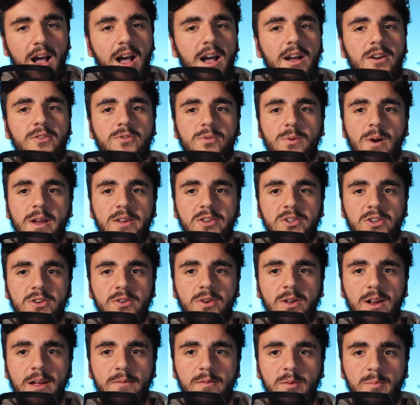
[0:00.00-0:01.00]
Are
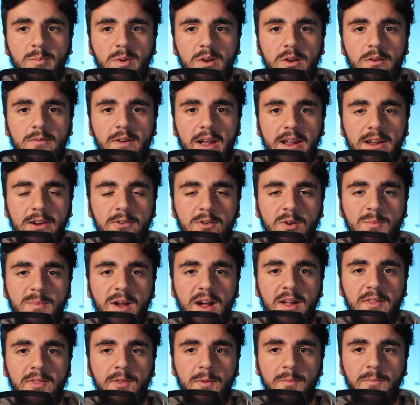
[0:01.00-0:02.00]
Croatia got to have a bit of anger
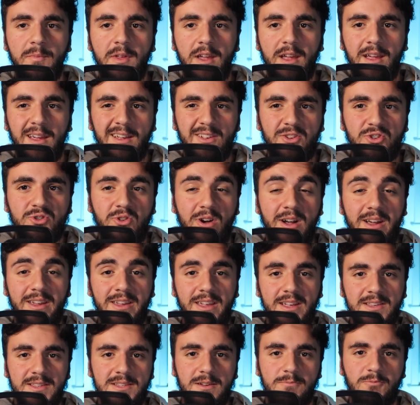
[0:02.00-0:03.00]
about them, try
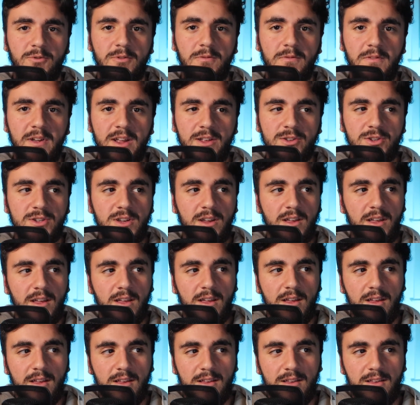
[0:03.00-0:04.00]
and get some revenge
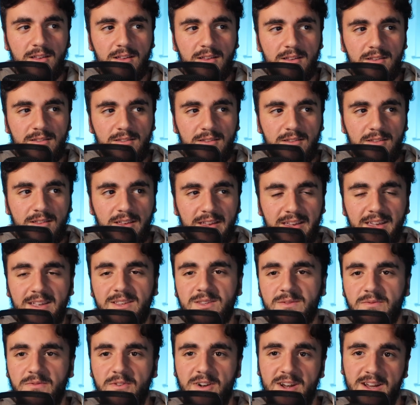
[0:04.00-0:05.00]

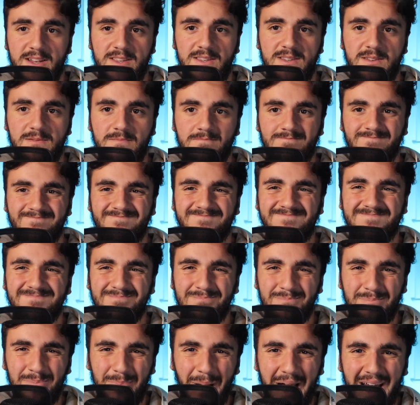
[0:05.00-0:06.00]
against France.
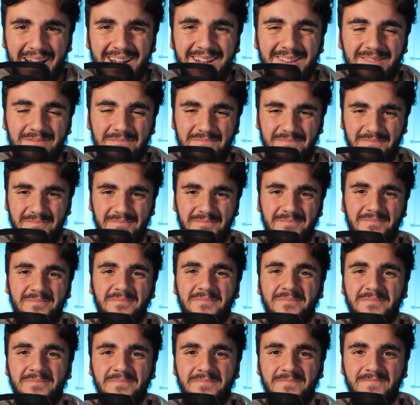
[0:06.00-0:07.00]
But
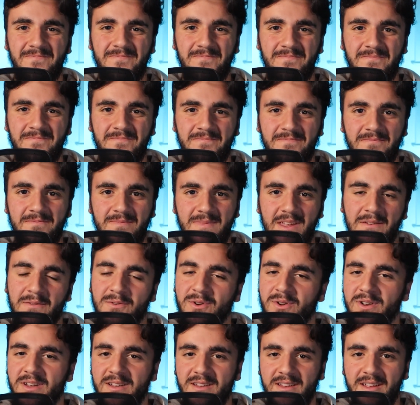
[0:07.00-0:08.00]

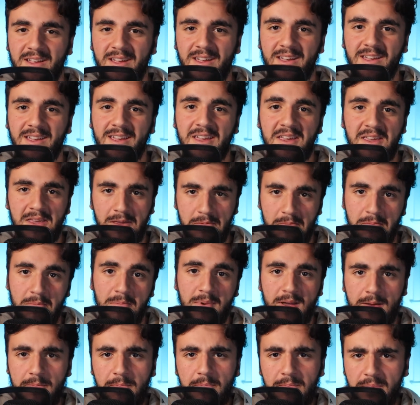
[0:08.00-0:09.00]
they've got
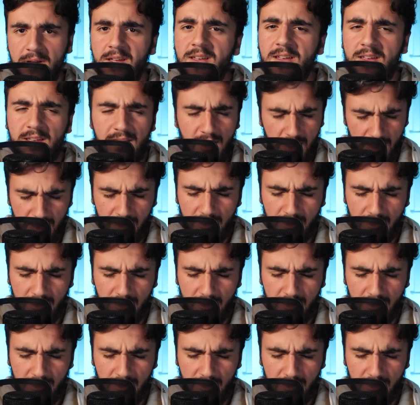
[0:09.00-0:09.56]
Kimpembe,